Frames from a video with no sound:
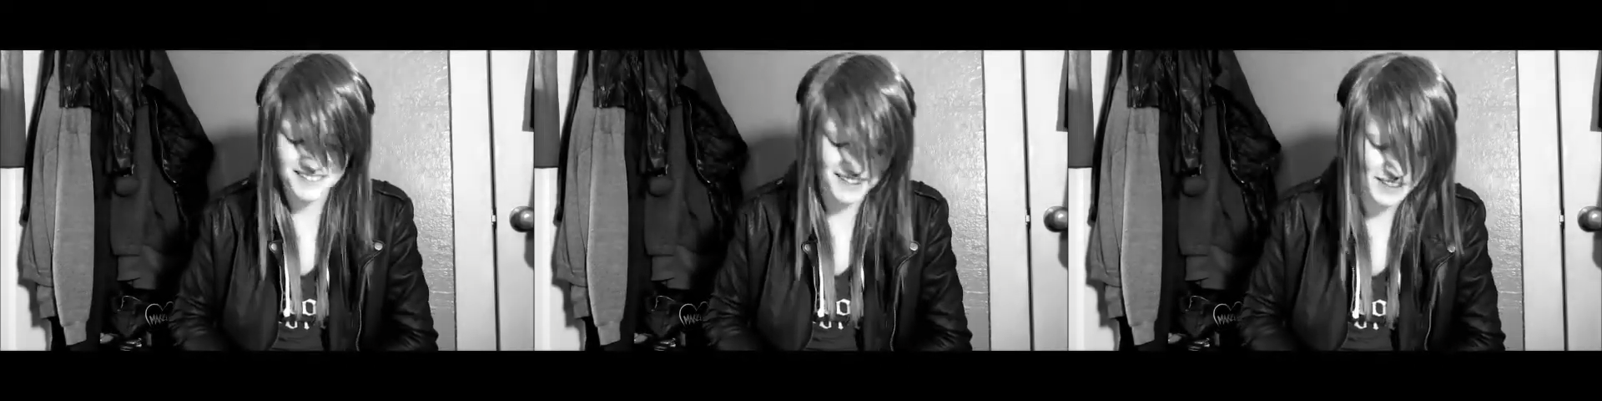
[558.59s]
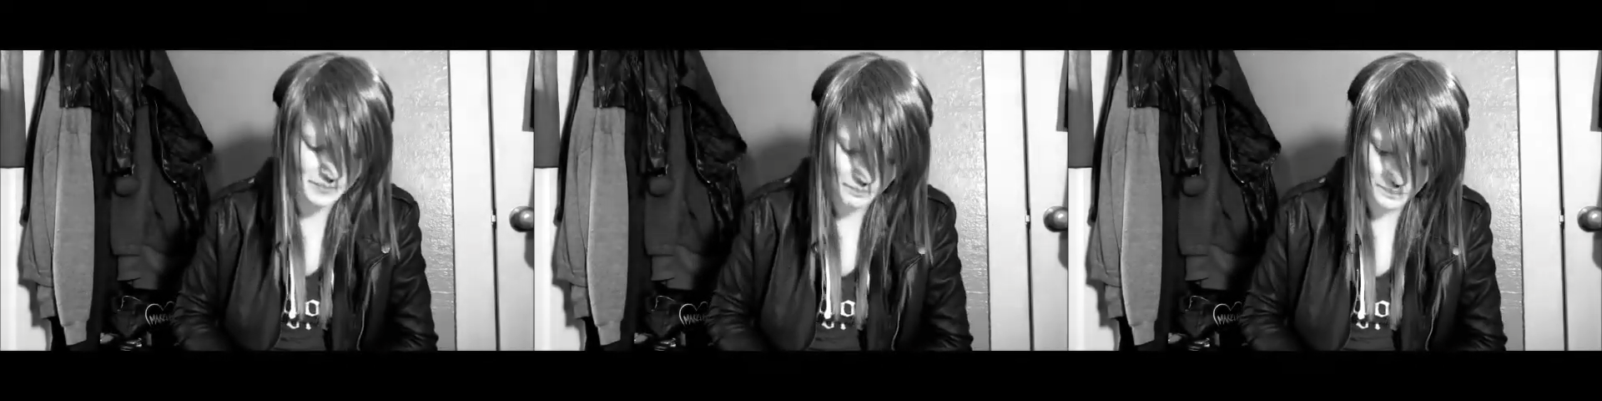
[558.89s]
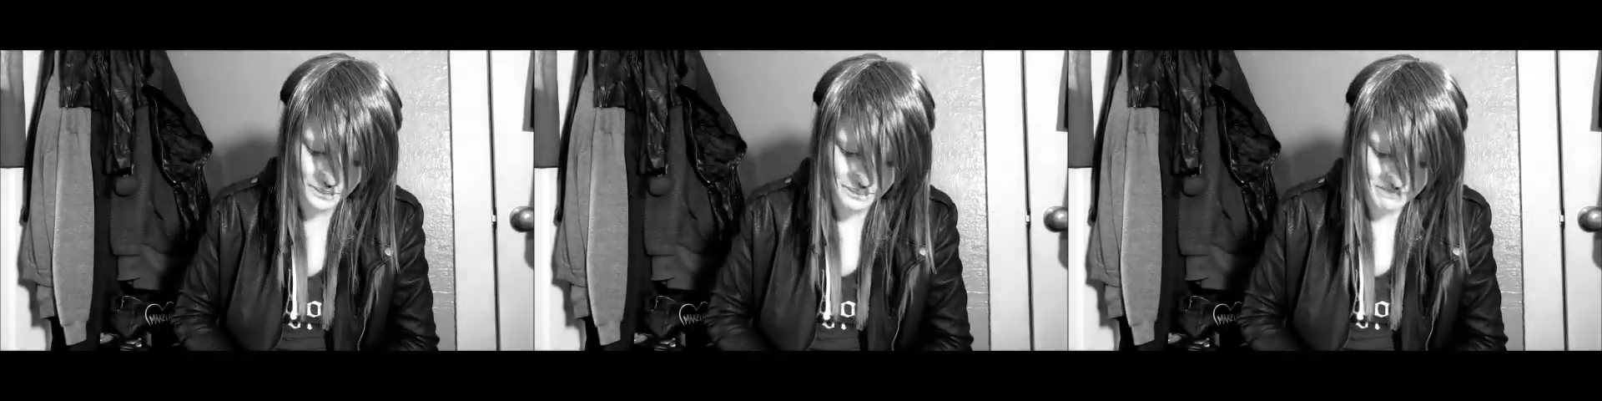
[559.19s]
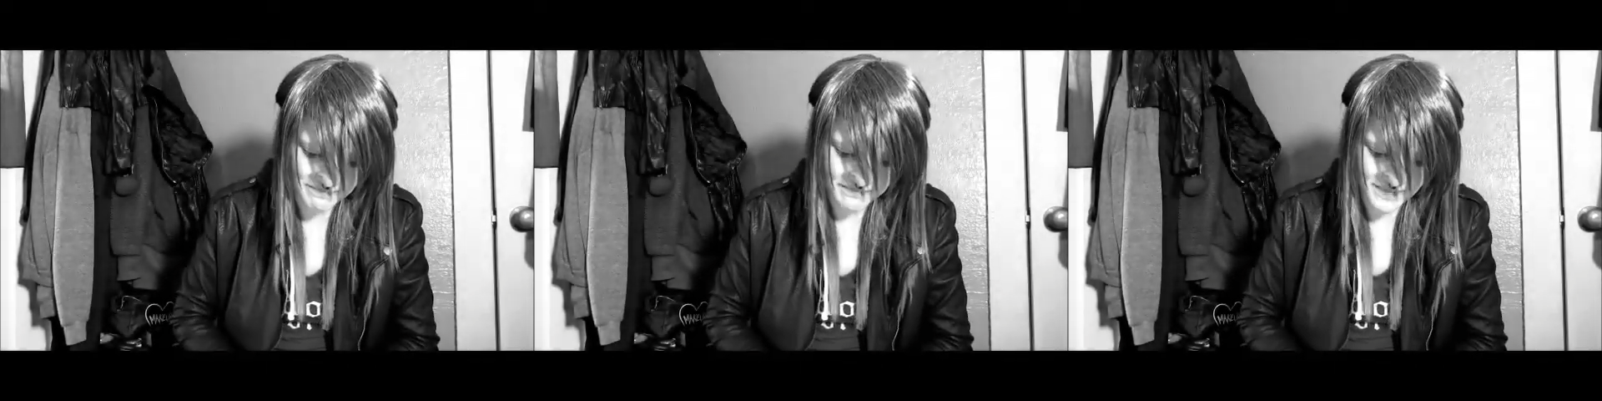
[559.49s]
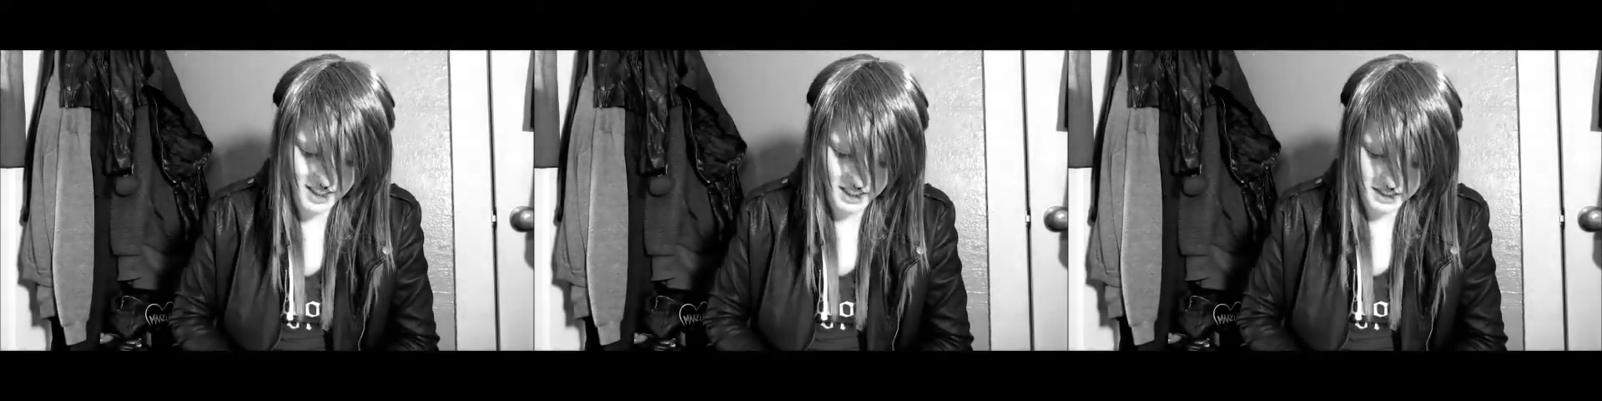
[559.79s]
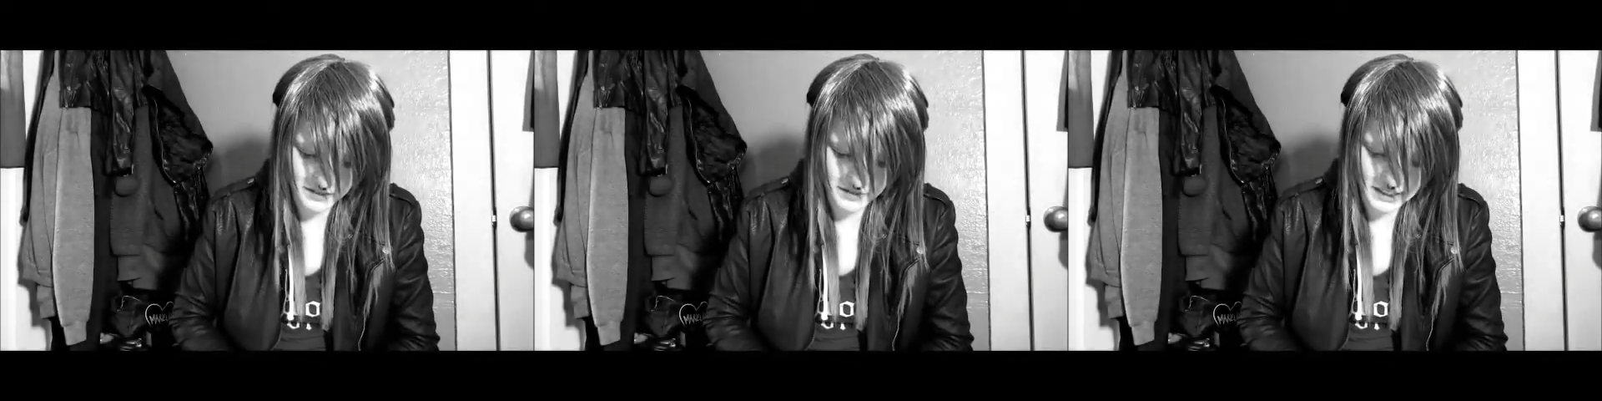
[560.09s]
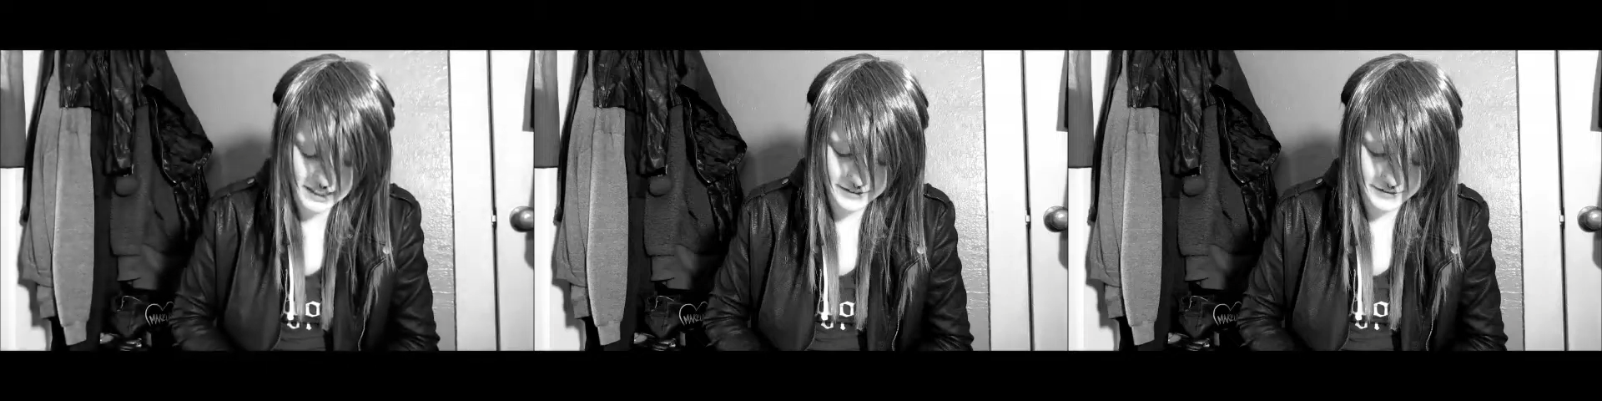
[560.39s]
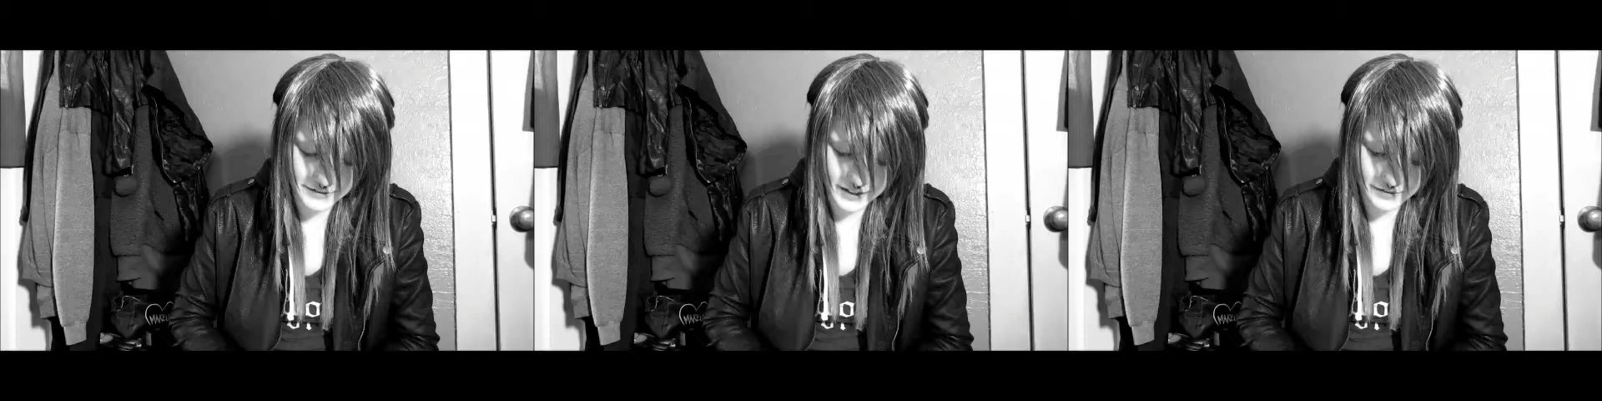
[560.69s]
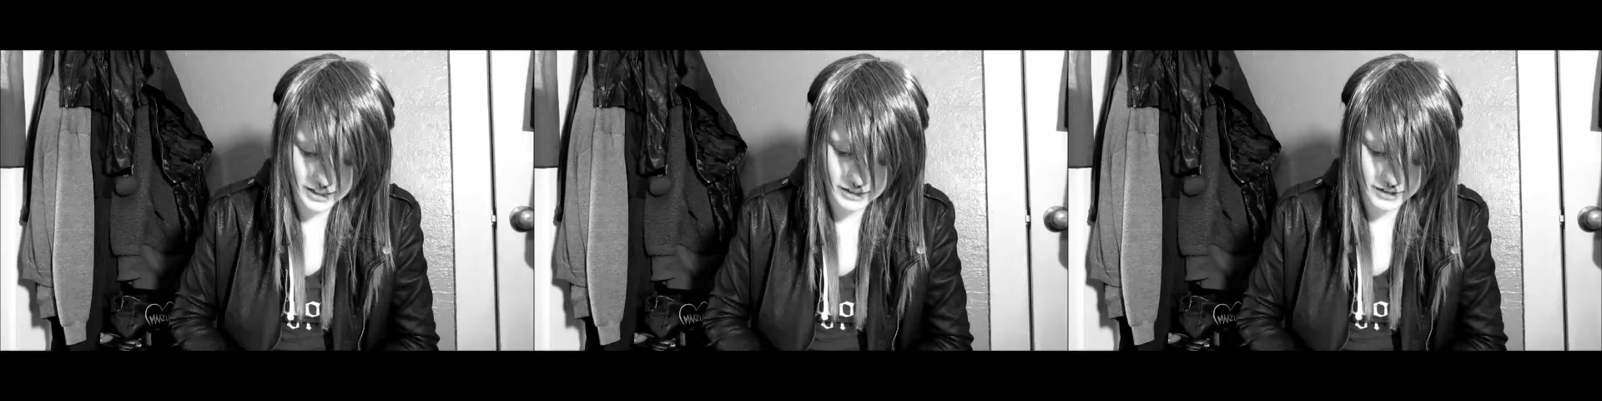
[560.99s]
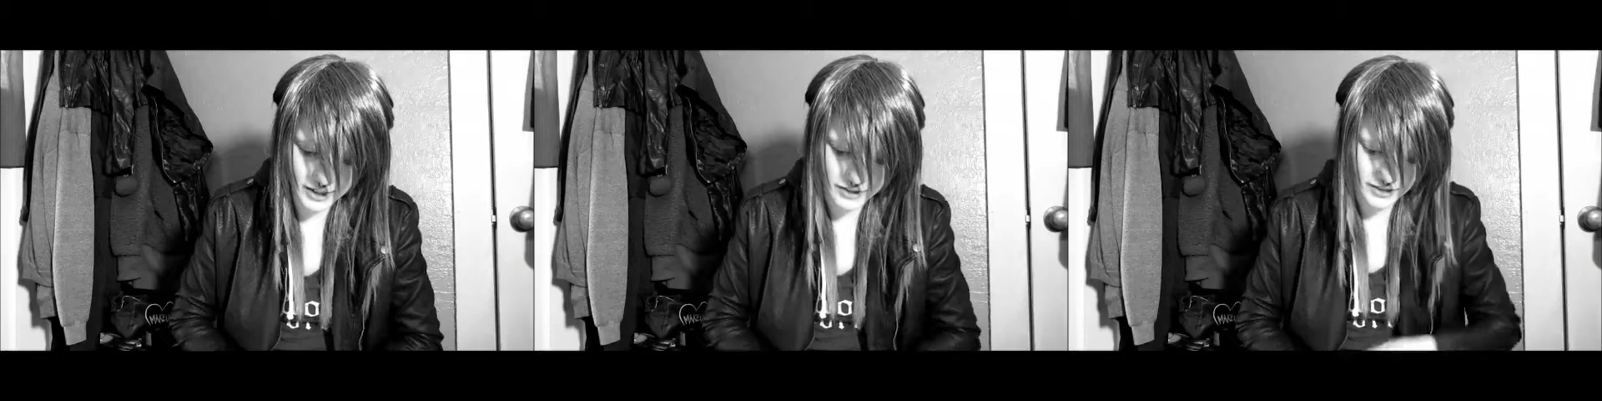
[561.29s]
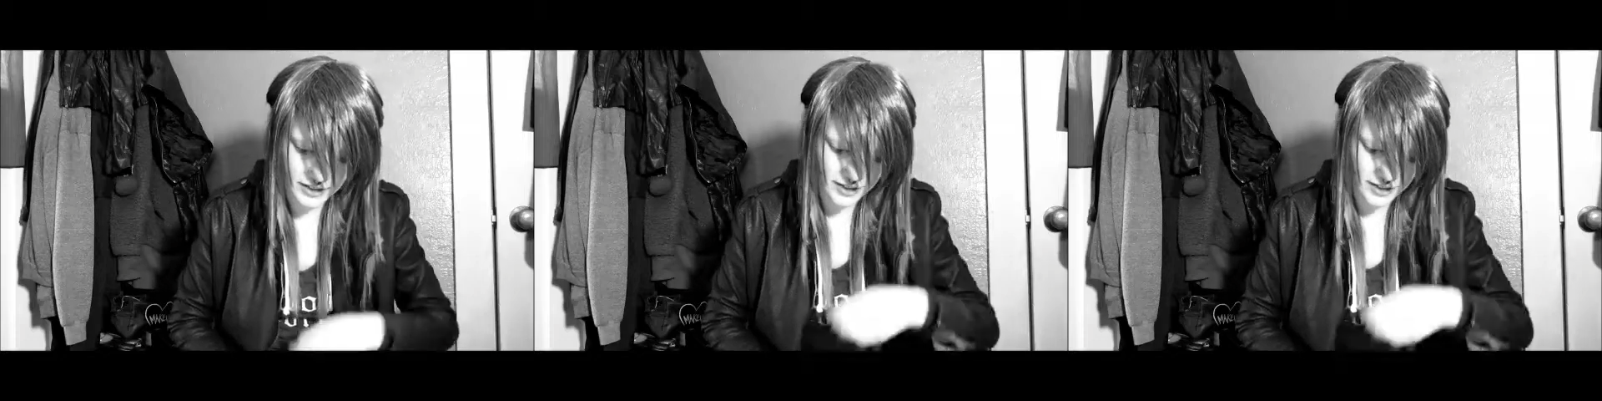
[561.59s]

5, favorite quote.